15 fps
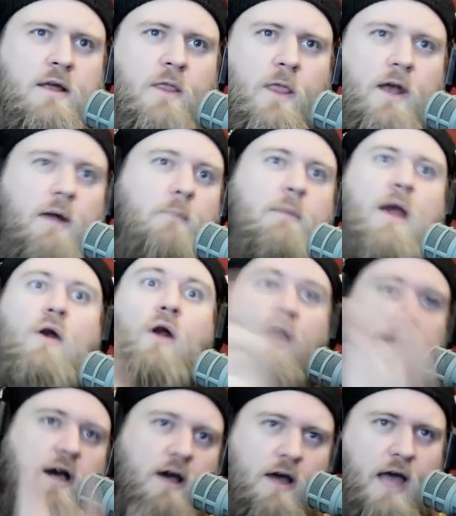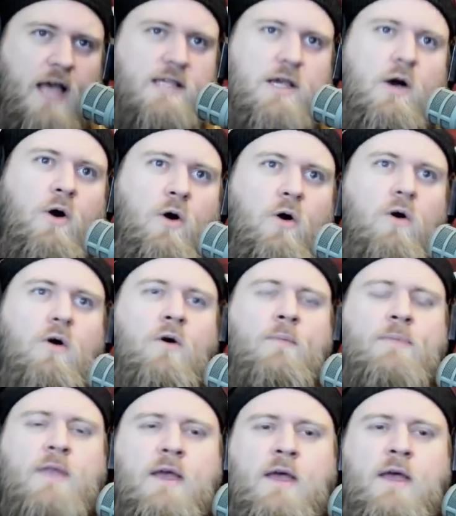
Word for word: than America as a whole.